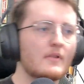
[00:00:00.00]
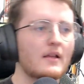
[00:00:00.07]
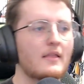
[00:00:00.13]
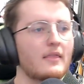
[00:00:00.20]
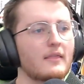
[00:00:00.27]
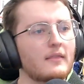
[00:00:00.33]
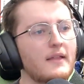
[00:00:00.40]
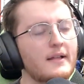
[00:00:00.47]

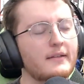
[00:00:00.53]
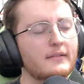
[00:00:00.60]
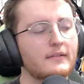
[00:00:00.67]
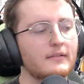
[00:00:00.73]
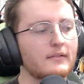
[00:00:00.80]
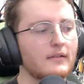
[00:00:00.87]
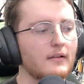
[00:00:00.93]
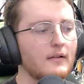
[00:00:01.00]

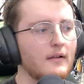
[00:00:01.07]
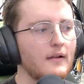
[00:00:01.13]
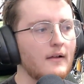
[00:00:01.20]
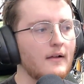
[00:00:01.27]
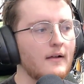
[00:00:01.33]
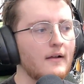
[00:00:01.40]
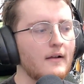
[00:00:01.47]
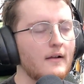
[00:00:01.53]
less
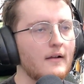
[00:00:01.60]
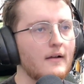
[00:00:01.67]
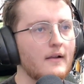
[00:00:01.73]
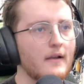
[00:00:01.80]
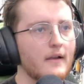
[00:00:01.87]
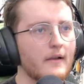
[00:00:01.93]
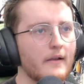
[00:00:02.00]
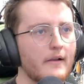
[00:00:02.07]

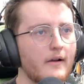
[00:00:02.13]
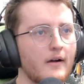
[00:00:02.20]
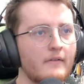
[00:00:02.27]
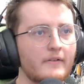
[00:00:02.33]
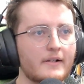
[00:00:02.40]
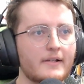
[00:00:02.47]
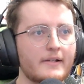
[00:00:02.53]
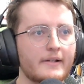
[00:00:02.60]
of
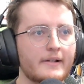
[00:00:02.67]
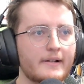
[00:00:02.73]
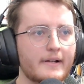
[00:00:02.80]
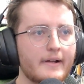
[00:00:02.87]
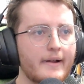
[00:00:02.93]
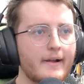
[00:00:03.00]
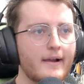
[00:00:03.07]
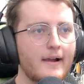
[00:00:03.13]
a
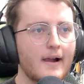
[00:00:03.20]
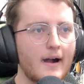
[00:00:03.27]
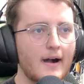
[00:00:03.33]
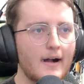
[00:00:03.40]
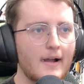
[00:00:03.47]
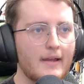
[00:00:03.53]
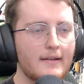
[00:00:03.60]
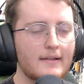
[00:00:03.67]

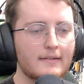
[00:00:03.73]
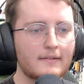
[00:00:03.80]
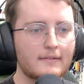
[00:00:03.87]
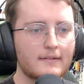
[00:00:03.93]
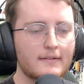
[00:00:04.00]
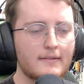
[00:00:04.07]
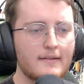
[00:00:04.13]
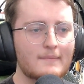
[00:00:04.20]
guide
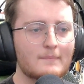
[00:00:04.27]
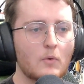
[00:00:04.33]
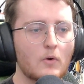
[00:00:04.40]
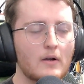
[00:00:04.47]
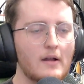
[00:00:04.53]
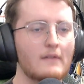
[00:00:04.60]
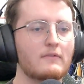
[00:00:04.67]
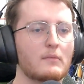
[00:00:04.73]
necessarily and
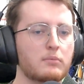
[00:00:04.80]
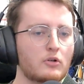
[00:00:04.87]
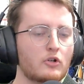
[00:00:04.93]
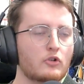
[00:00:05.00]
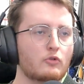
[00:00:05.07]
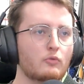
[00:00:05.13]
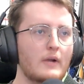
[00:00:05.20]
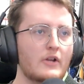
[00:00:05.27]
more of a
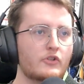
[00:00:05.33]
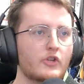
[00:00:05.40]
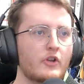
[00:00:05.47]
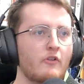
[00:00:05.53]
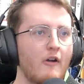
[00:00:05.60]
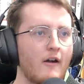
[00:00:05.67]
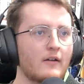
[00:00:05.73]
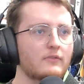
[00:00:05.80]
progression
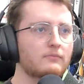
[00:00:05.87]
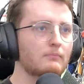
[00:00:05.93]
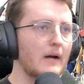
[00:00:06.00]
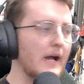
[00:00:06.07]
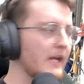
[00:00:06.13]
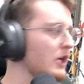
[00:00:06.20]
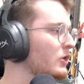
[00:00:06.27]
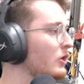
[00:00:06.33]
of
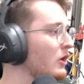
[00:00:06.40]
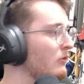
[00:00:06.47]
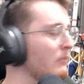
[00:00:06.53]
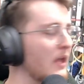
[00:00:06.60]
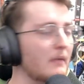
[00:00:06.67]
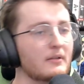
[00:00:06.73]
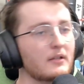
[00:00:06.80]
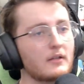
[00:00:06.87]
my own home
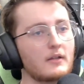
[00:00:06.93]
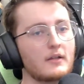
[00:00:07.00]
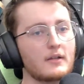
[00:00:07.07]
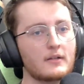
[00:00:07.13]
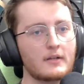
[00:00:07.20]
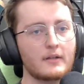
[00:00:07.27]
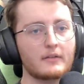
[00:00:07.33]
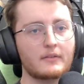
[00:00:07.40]
lab,
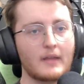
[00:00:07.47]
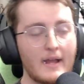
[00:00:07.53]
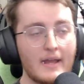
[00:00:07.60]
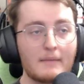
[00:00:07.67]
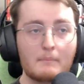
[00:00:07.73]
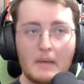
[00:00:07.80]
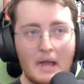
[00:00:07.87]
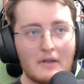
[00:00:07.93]
because I
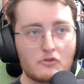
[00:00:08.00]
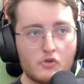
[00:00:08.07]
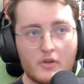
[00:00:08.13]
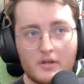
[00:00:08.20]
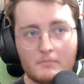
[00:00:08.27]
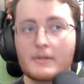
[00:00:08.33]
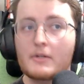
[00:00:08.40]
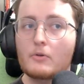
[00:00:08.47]
am actually
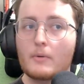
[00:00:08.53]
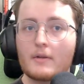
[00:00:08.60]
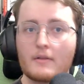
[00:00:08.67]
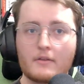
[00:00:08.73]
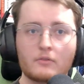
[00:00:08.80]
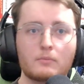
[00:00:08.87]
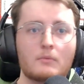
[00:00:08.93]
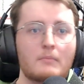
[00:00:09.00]
going to be doing
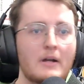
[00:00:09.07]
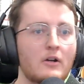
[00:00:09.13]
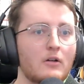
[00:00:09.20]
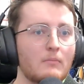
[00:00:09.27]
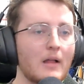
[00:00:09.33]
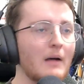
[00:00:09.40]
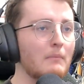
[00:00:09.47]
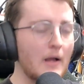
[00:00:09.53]
this with my
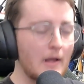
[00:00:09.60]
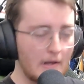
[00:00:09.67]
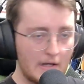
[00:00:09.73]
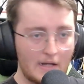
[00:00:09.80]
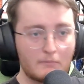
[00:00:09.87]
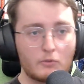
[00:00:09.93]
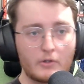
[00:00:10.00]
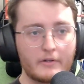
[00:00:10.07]
home lab.
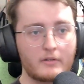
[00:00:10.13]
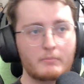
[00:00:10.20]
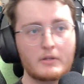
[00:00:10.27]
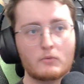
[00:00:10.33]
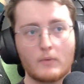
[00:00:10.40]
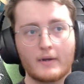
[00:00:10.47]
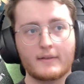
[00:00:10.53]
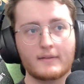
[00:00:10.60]
I'm going to be
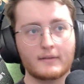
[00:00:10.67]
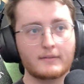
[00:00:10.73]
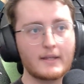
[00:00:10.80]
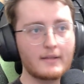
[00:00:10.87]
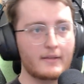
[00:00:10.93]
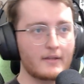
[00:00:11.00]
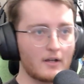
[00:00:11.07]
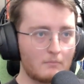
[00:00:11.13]
running this
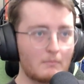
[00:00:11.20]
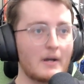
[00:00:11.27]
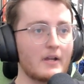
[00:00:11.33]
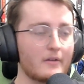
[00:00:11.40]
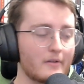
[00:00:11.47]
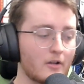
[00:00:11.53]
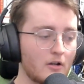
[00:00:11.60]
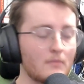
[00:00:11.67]
daily on
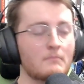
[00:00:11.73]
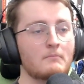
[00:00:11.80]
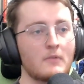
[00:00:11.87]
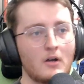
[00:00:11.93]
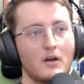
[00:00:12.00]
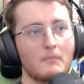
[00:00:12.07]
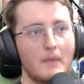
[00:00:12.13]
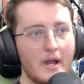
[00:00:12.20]

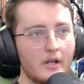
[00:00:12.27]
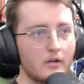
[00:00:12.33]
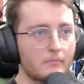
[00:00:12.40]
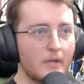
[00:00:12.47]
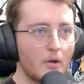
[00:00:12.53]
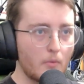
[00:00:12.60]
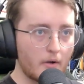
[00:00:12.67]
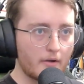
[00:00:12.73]
my home
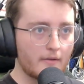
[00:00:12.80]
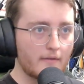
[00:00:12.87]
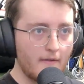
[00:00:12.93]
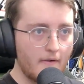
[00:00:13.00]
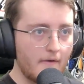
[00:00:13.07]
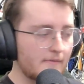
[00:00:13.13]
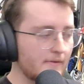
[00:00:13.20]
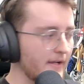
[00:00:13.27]
network,
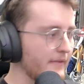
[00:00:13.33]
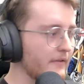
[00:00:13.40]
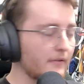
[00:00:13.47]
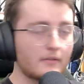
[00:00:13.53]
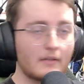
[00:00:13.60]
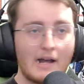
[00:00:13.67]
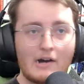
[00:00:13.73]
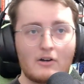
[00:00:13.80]
and this
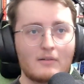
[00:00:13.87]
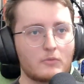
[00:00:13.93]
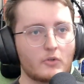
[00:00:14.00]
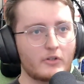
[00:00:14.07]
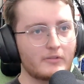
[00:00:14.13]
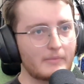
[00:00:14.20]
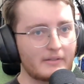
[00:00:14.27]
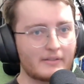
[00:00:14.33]
is how I'm
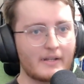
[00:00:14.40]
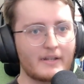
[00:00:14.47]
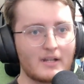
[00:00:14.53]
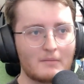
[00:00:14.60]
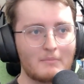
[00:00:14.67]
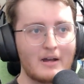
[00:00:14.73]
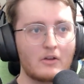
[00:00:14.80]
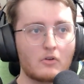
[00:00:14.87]
going to be setting
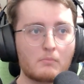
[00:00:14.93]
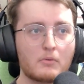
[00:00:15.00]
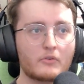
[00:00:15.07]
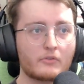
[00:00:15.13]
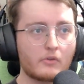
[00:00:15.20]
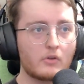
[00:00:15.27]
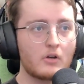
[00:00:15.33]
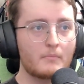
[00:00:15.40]
up my own
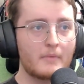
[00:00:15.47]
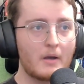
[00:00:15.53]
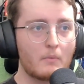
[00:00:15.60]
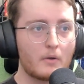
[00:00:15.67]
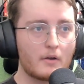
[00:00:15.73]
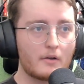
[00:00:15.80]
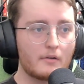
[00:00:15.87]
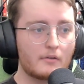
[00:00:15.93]
personal home network.